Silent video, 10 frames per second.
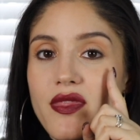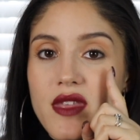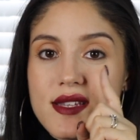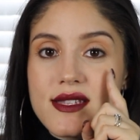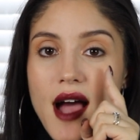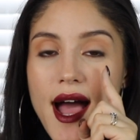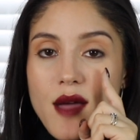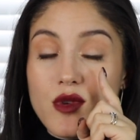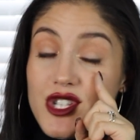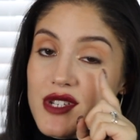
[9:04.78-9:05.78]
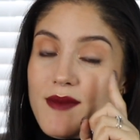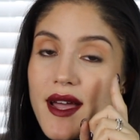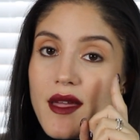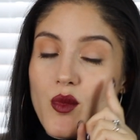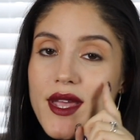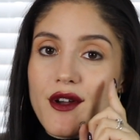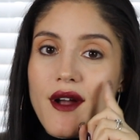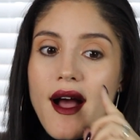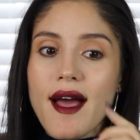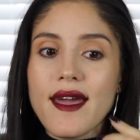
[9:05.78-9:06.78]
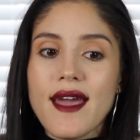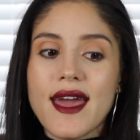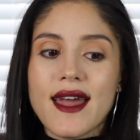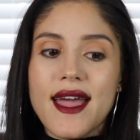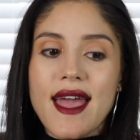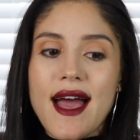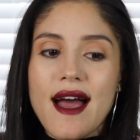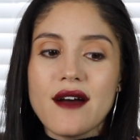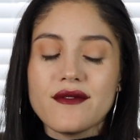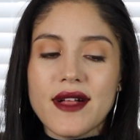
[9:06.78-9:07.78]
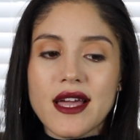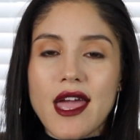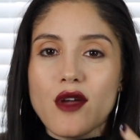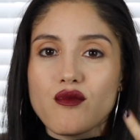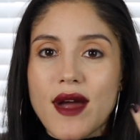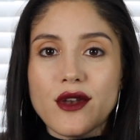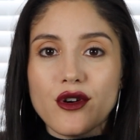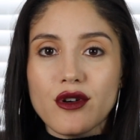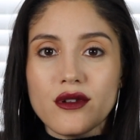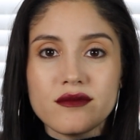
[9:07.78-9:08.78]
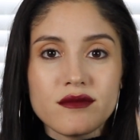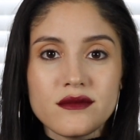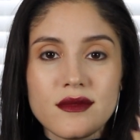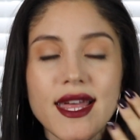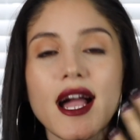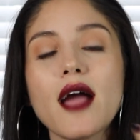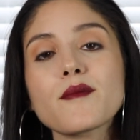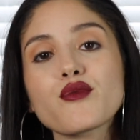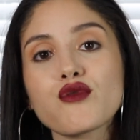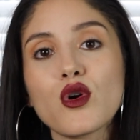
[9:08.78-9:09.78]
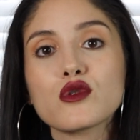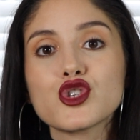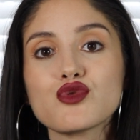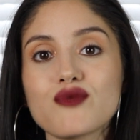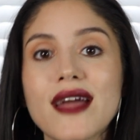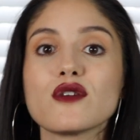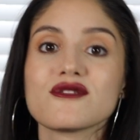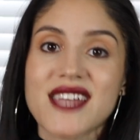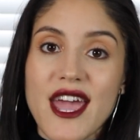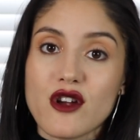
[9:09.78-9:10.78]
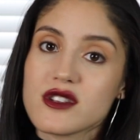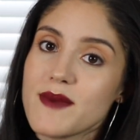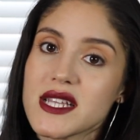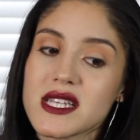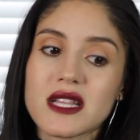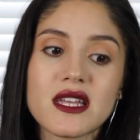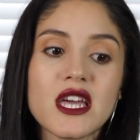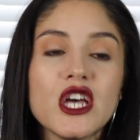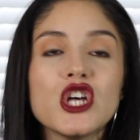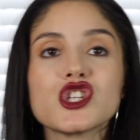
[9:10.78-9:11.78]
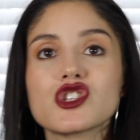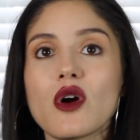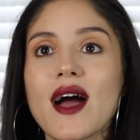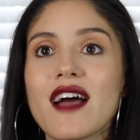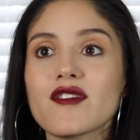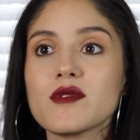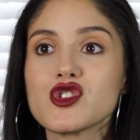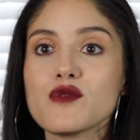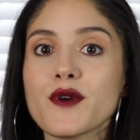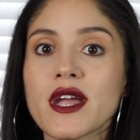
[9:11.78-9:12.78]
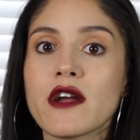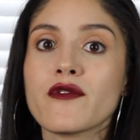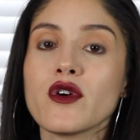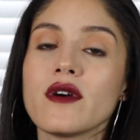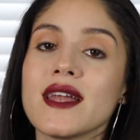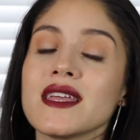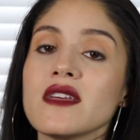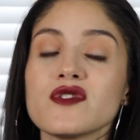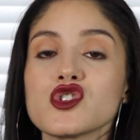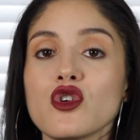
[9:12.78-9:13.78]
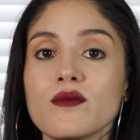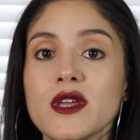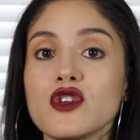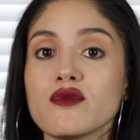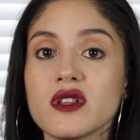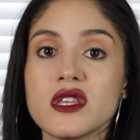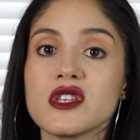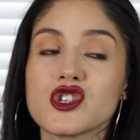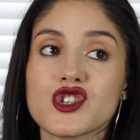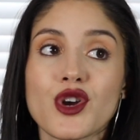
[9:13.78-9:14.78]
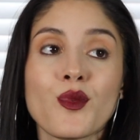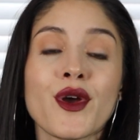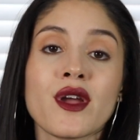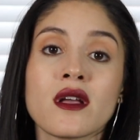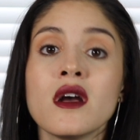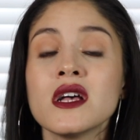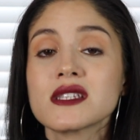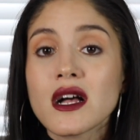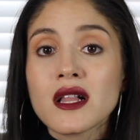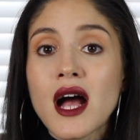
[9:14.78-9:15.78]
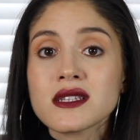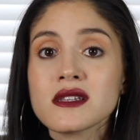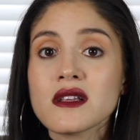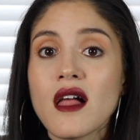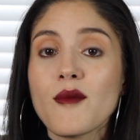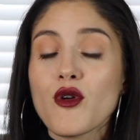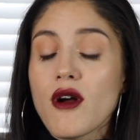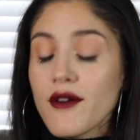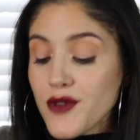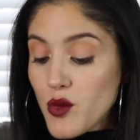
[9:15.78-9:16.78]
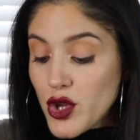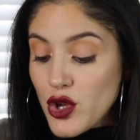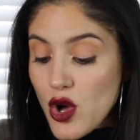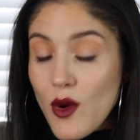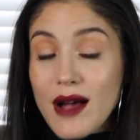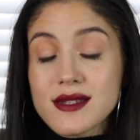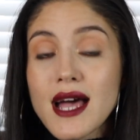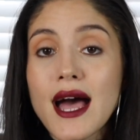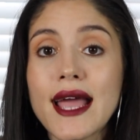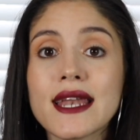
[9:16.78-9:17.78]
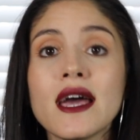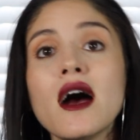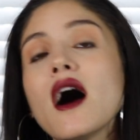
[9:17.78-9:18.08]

in this eye, which is my weaker eye, and I have like a retinal, like I'm prone to retinal tears basically. So I have to be super careful, and he even told me you really need to start wearing sunglasses a lot more often when you go outside